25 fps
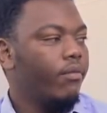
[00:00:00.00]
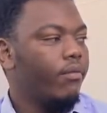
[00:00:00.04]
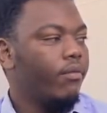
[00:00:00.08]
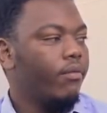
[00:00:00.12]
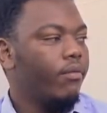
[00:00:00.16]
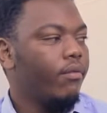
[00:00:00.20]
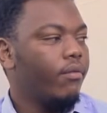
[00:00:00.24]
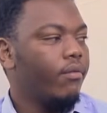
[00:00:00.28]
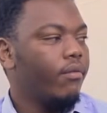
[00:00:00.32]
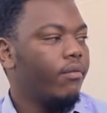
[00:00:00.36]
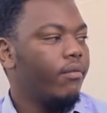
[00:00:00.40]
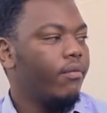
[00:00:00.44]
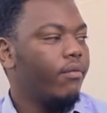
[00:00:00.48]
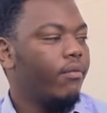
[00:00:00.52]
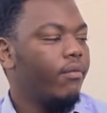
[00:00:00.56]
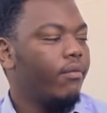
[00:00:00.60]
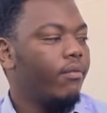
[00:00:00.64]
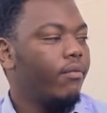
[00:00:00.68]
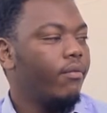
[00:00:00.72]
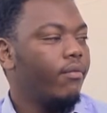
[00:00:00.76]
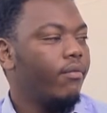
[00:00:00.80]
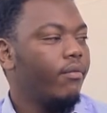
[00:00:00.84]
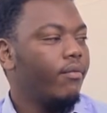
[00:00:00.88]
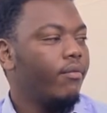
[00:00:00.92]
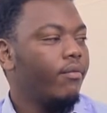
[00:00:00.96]

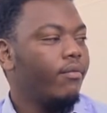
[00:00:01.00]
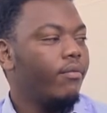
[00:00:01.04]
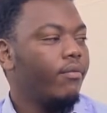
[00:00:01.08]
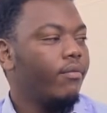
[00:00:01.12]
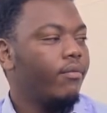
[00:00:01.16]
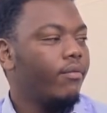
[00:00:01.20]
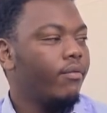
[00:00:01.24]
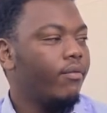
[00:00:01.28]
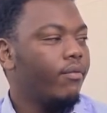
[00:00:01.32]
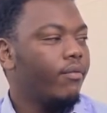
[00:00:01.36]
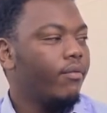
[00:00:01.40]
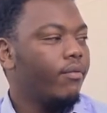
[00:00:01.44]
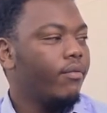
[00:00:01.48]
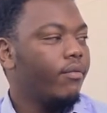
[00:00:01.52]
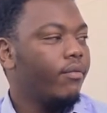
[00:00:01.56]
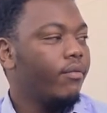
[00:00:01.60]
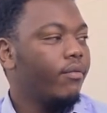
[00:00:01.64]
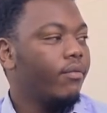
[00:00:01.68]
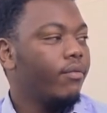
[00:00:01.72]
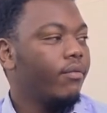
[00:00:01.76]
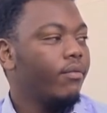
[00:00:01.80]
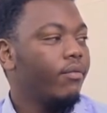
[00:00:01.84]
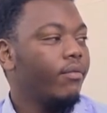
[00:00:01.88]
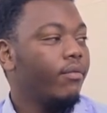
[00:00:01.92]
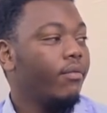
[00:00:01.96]

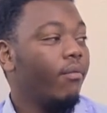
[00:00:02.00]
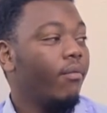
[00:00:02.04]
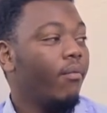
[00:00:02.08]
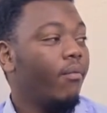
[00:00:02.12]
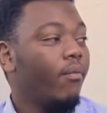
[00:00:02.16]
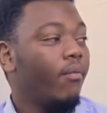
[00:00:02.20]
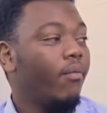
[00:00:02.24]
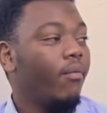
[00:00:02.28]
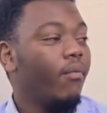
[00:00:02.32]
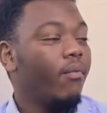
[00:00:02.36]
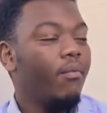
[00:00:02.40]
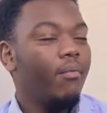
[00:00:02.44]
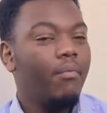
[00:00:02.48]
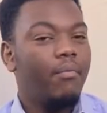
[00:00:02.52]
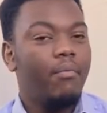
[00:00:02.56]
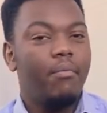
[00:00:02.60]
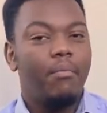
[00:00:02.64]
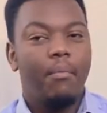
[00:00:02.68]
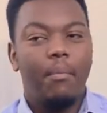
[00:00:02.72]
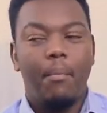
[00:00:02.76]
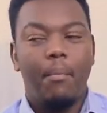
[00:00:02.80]
[no speech]